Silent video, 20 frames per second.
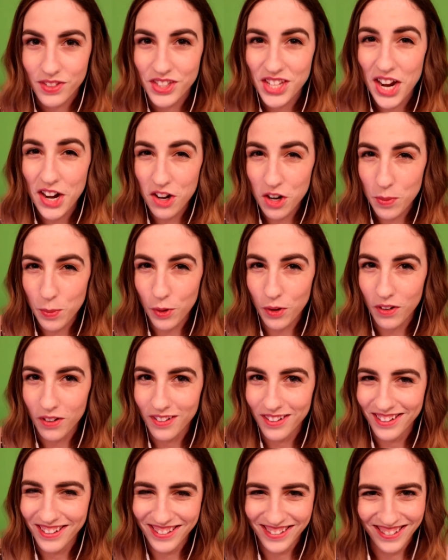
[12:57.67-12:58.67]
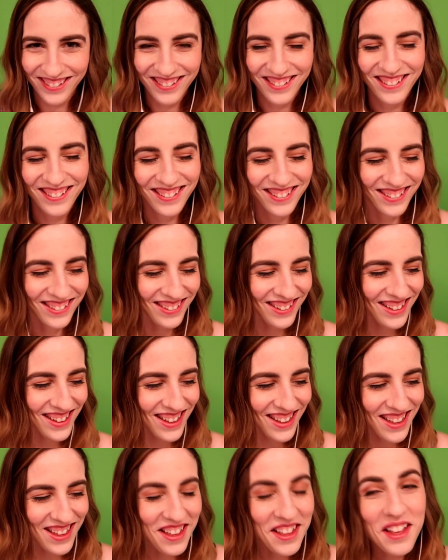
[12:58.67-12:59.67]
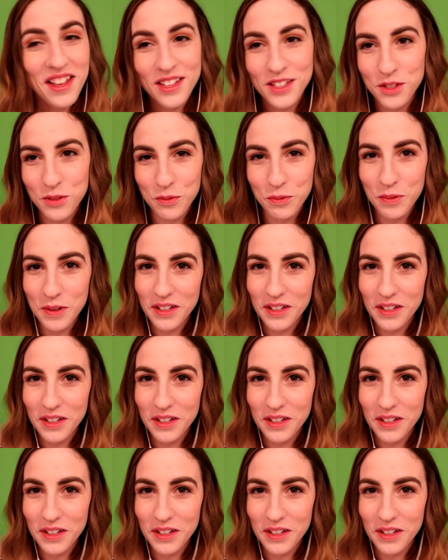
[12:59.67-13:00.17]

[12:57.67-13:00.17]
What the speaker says: Terrible. It's